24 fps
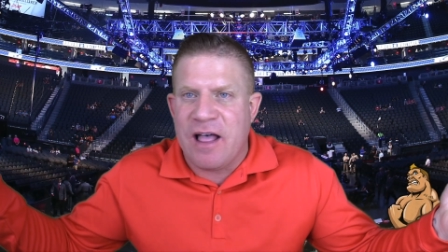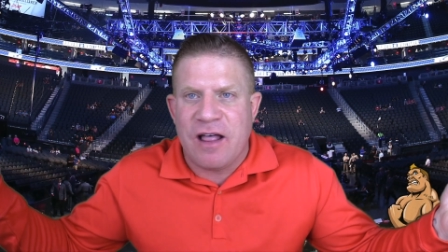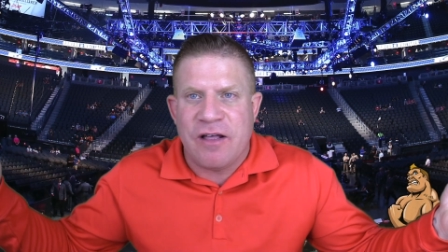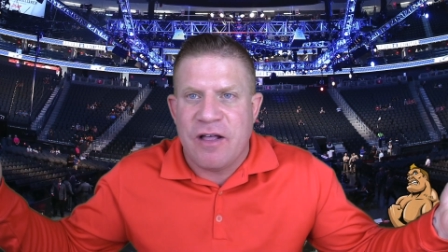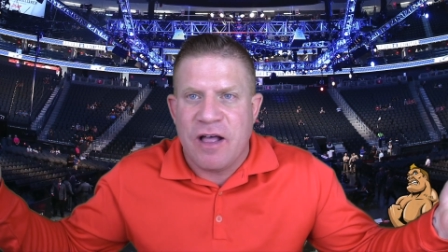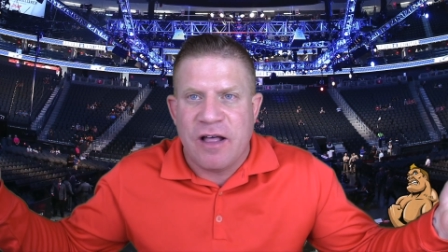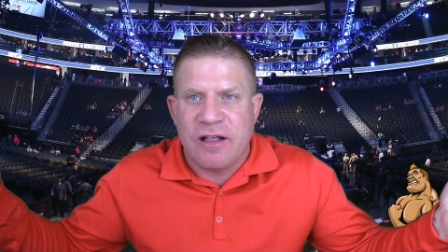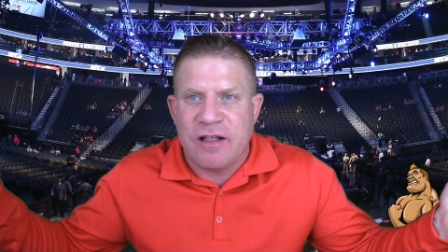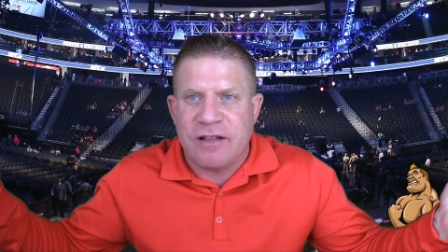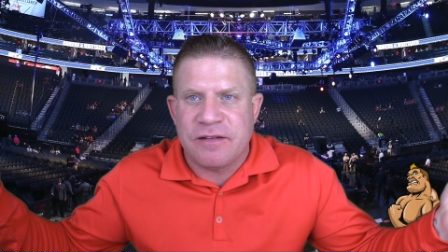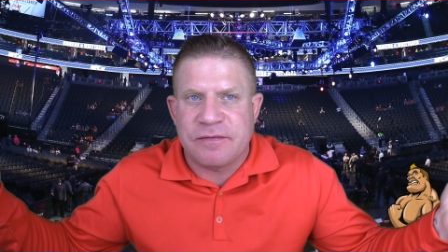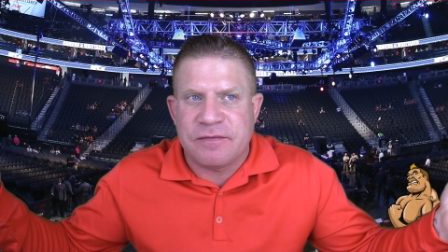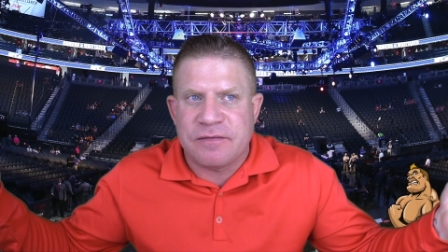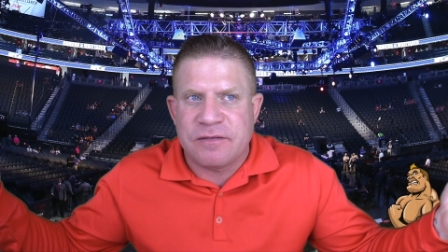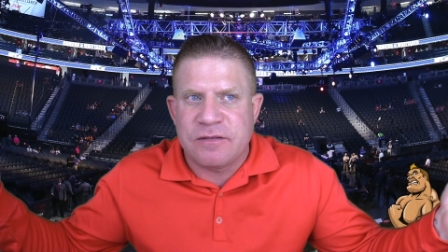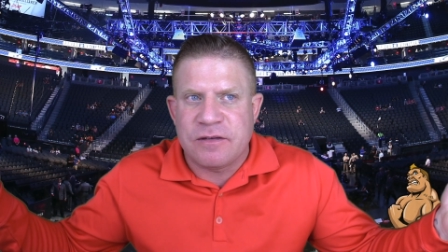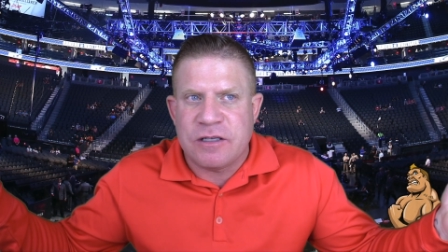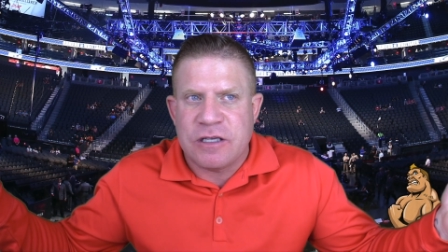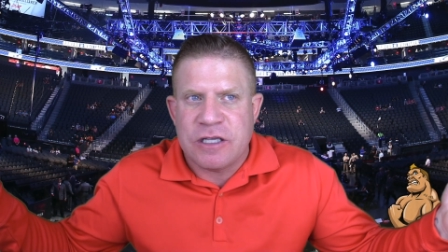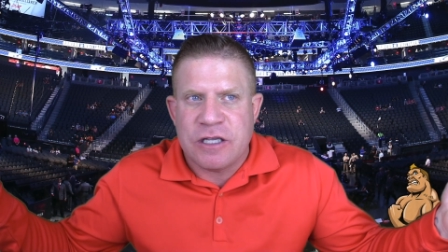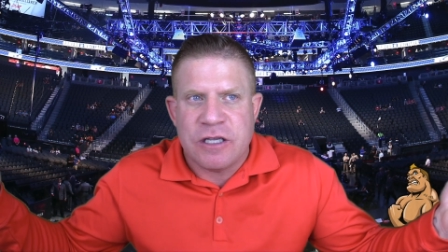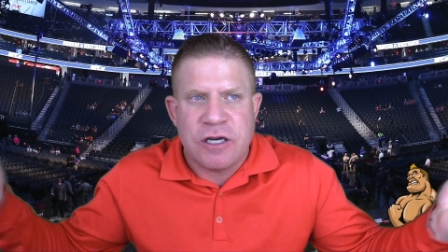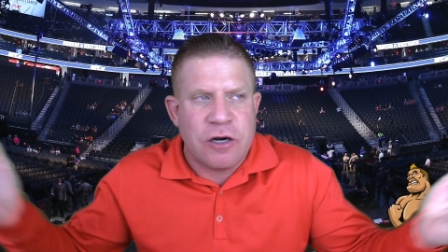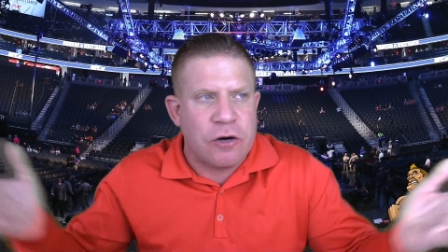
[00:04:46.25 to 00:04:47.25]
a
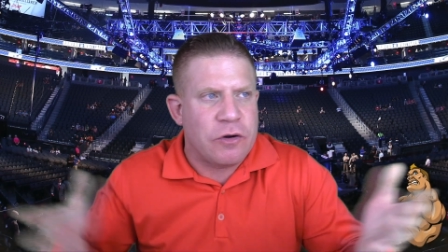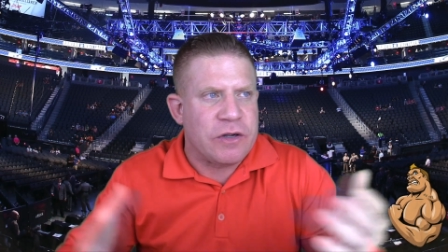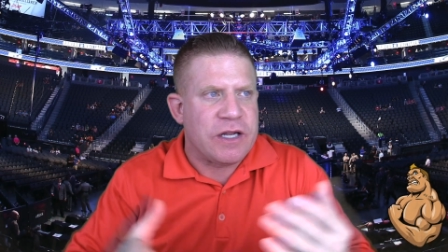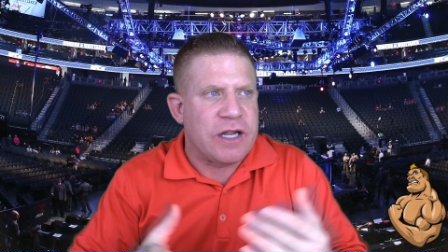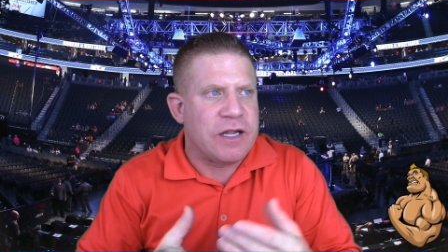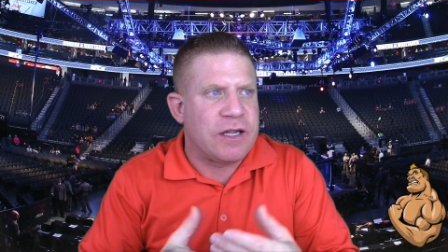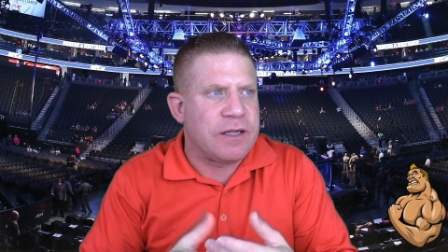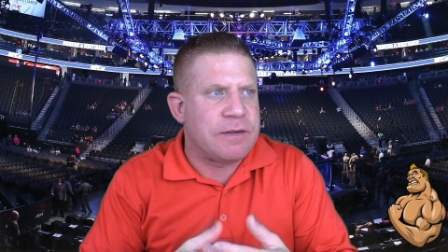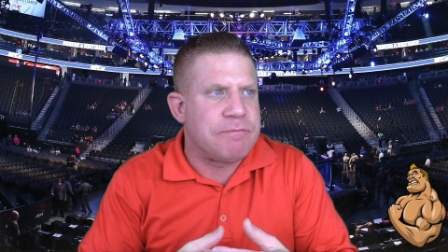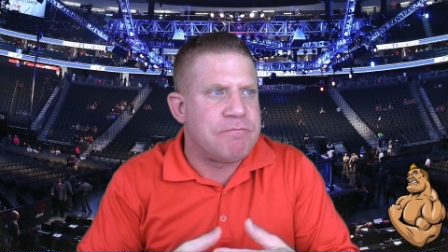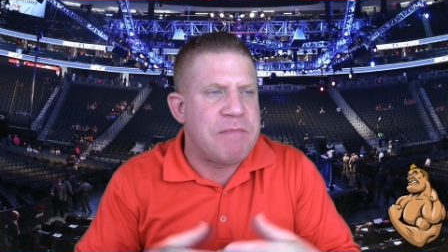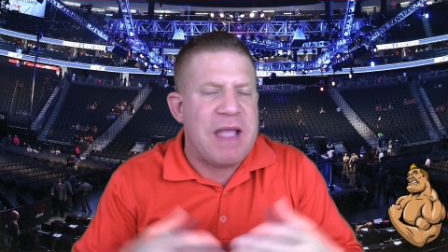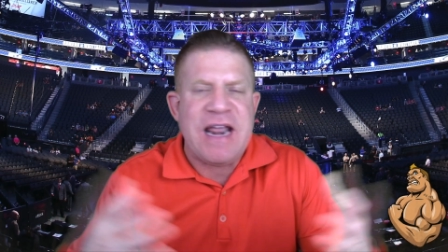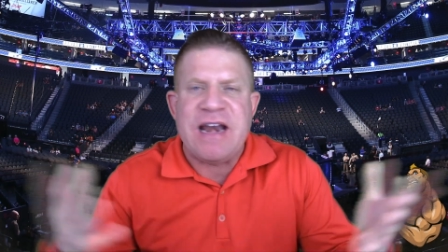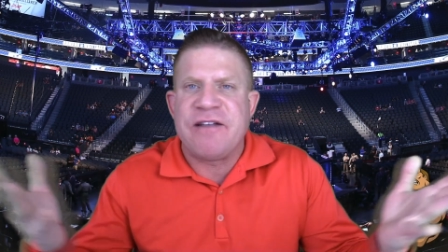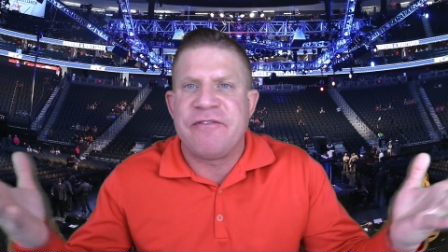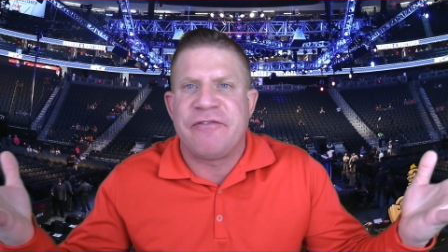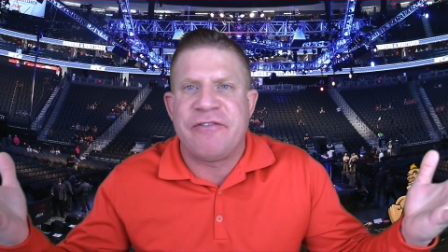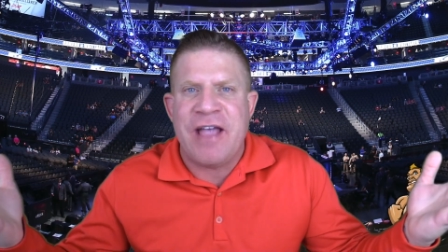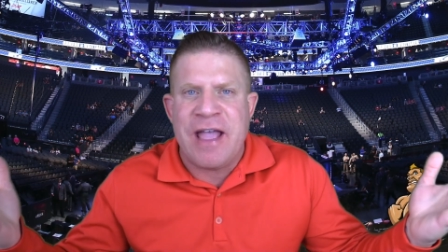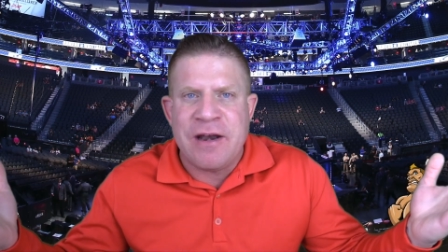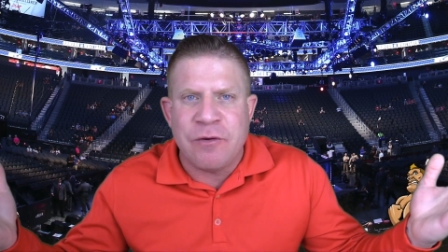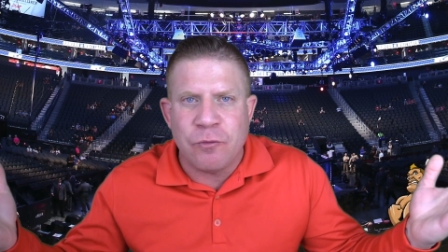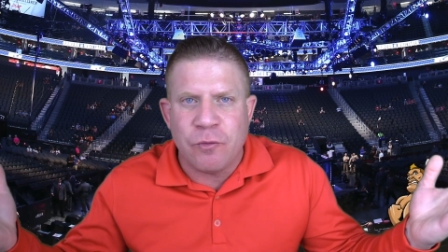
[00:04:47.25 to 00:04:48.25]
you know, a main
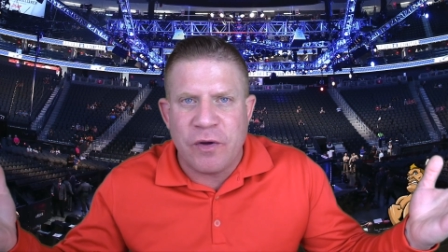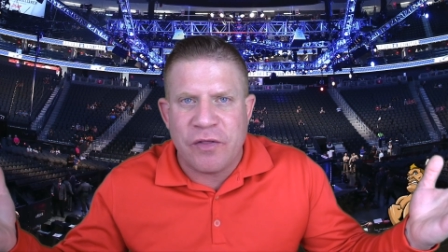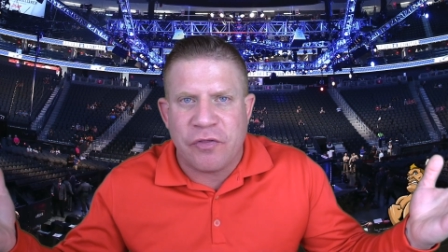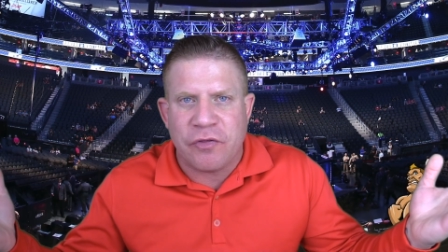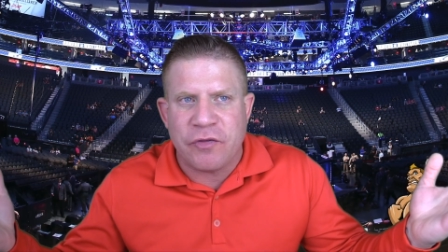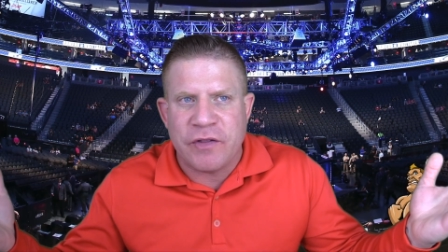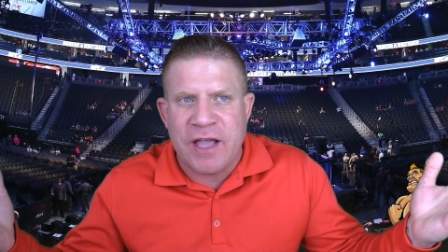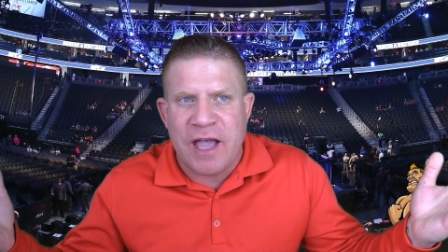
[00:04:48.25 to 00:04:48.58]
event with